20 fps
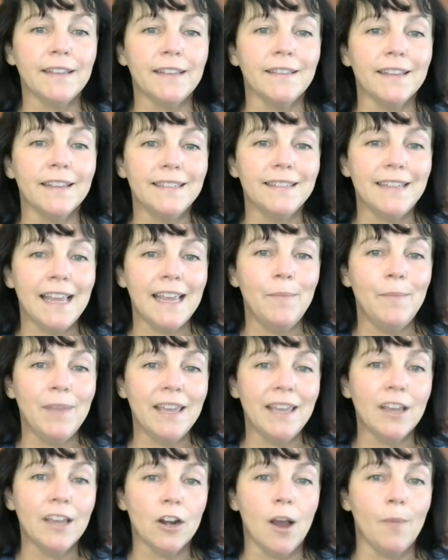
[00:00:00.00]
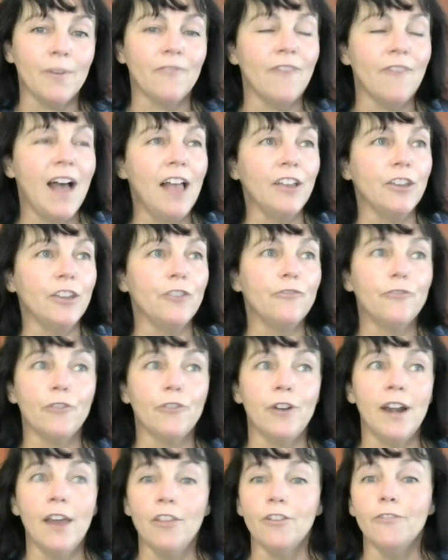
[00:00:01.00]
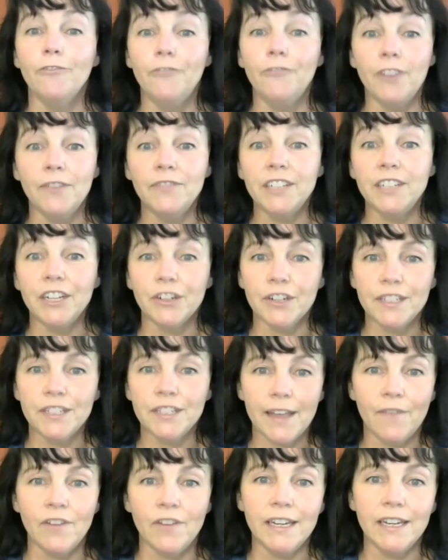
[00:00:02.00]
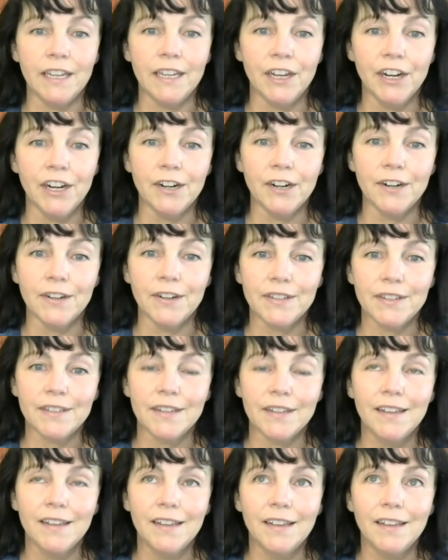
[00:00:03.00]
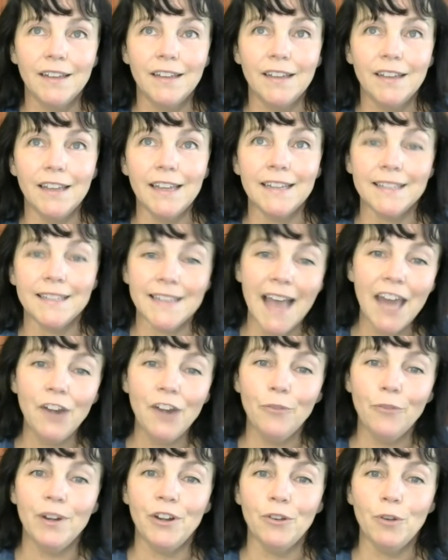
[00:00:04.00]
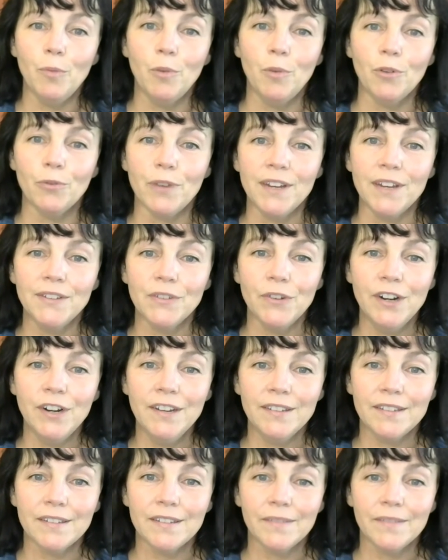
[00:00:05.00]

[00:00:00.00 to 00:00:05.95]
the same economic value for another 50 or 70 years, is that a renewable resource?